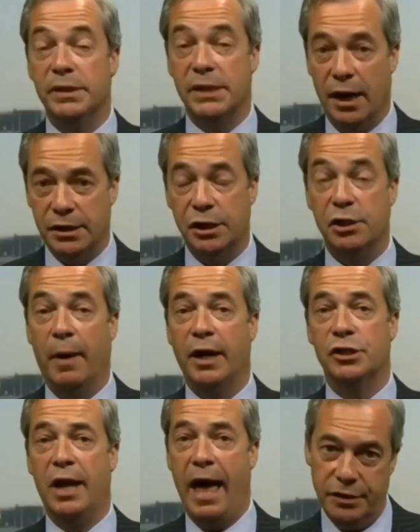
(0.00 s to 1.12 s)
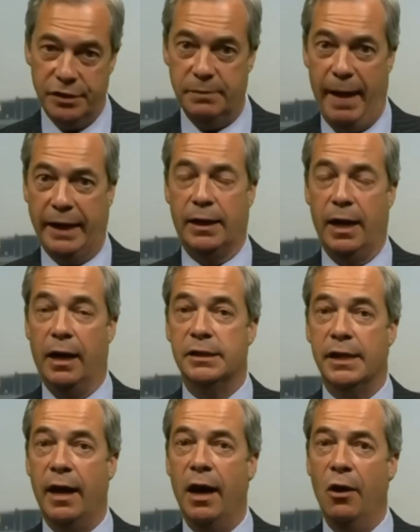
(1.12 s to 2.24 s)
bizarre situation. Ever since Magna
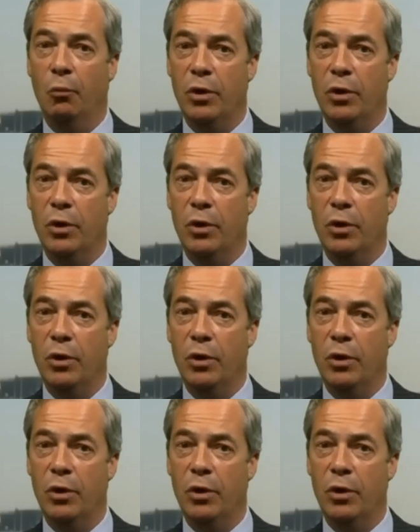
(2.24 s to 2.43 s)
Carta,